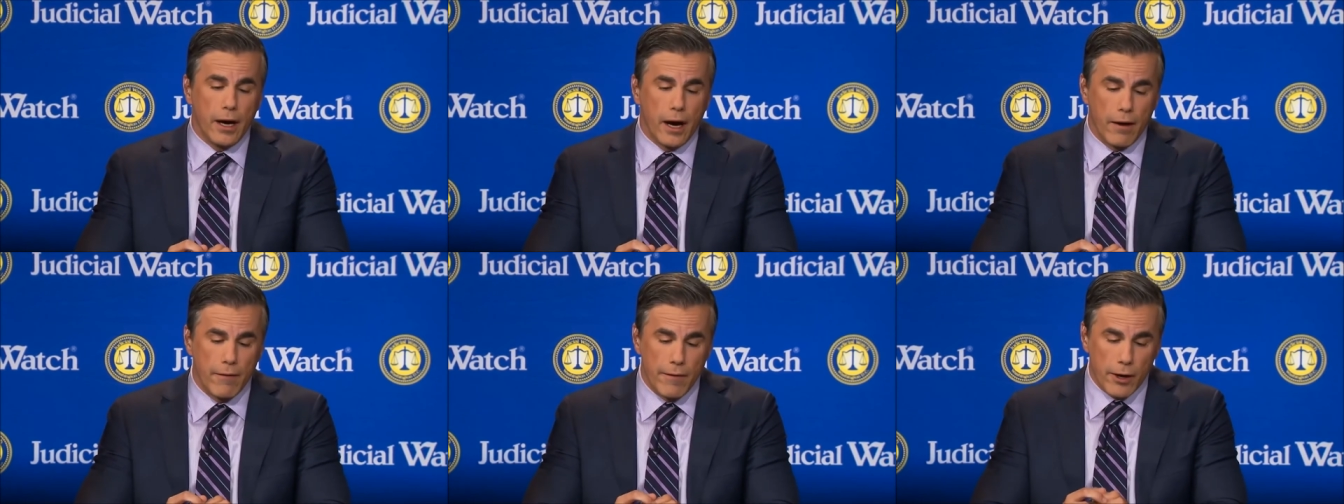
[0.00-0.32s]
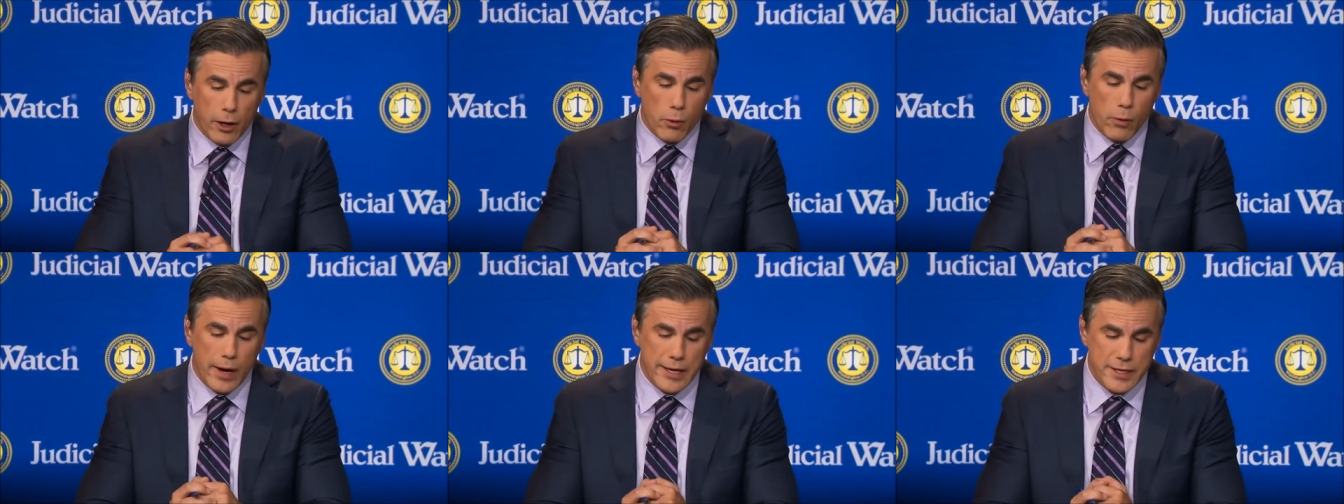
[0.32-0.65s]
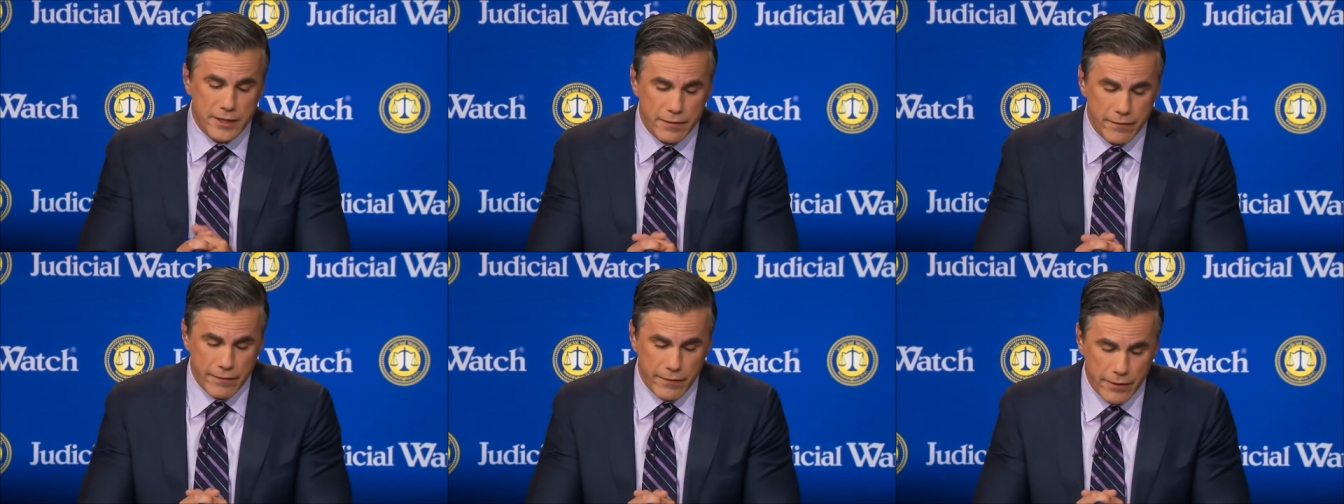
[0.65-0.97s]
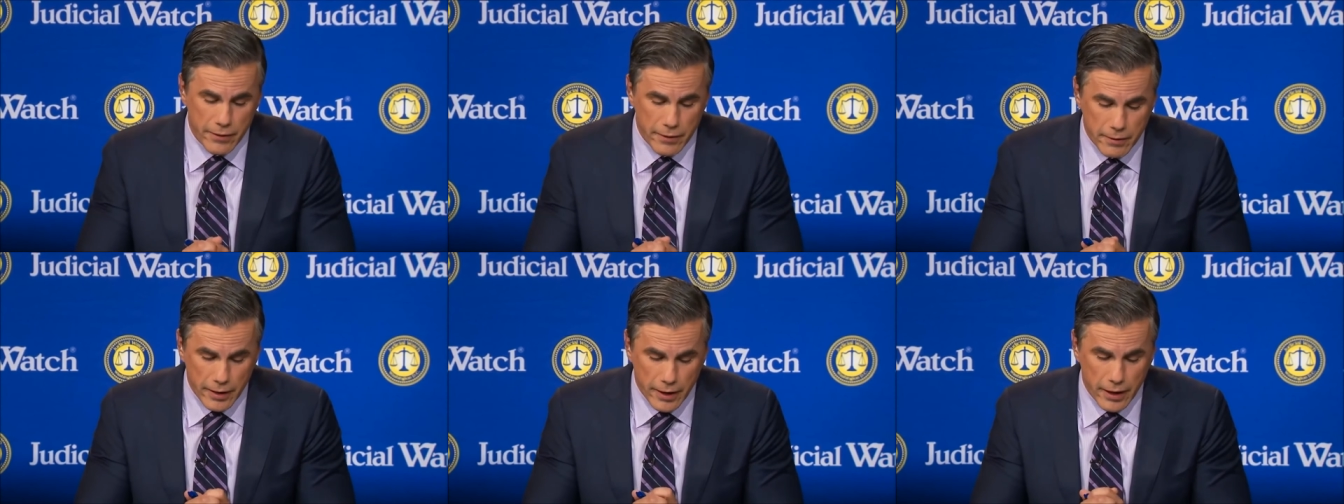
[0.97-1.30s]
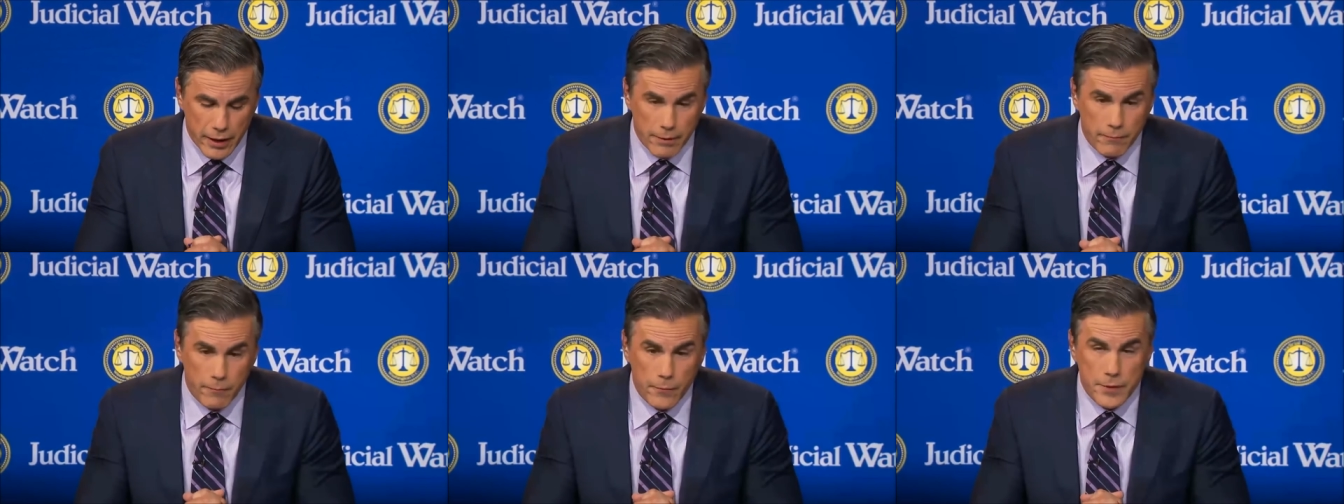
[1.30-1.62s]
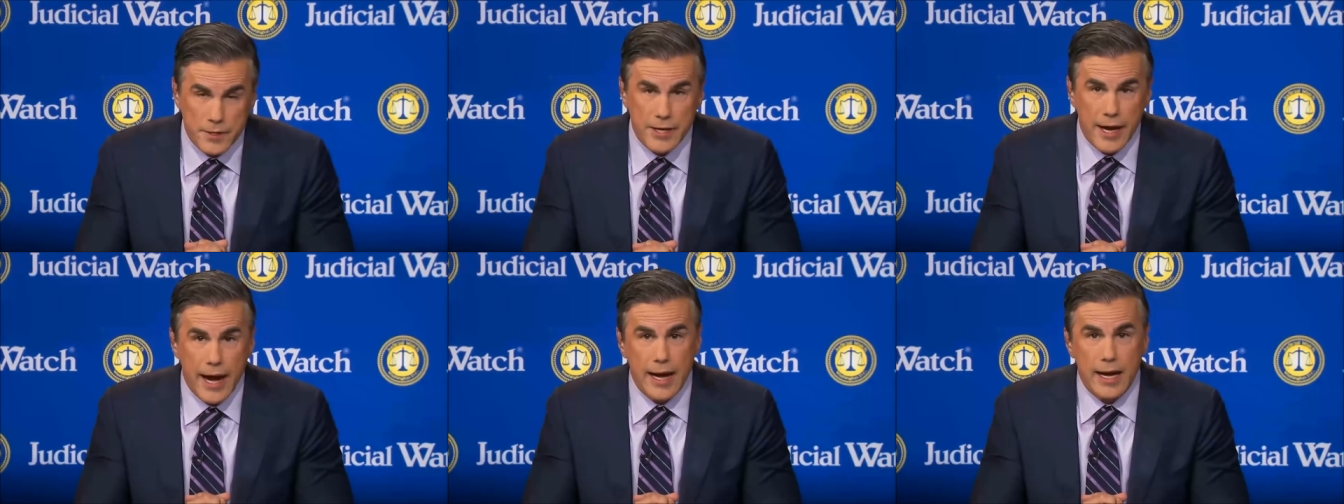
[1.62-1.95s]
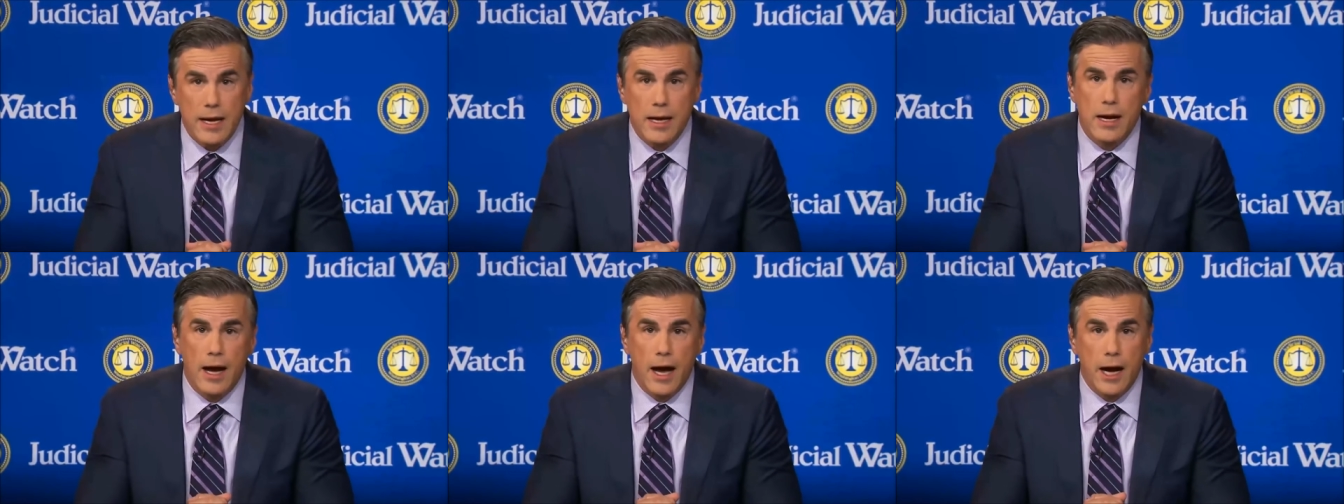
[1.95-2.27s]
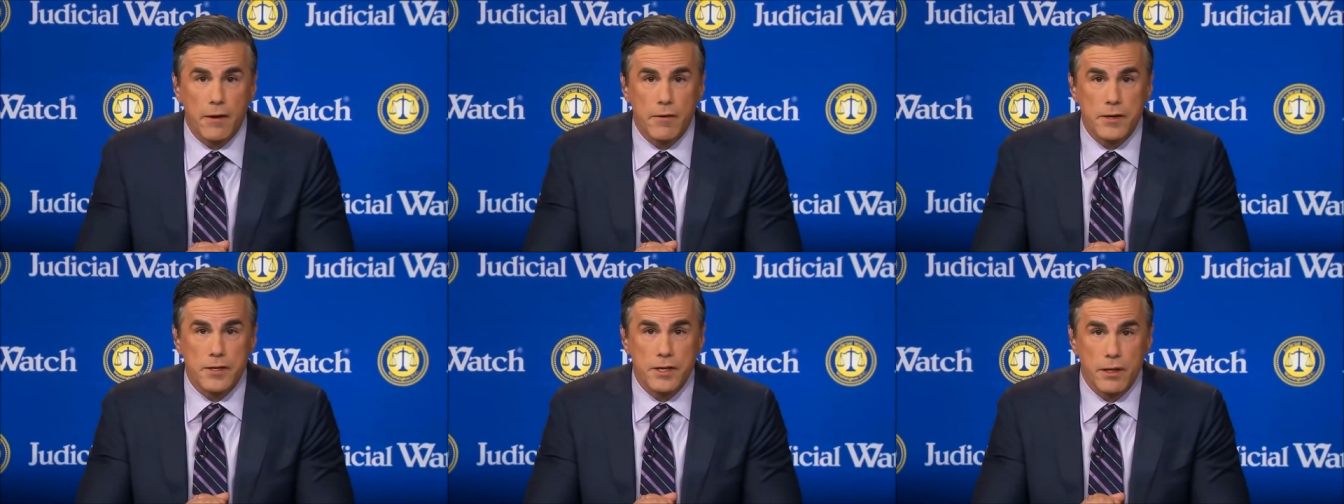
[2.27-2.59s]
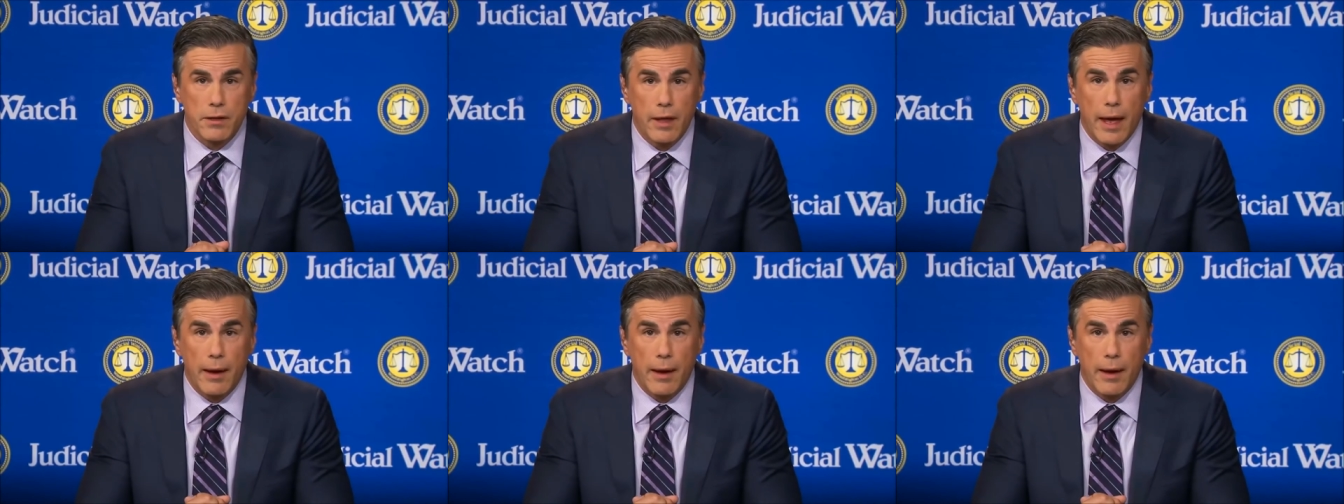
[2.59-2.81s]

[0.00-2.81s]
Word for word: of their quest for uh, retaining Congress.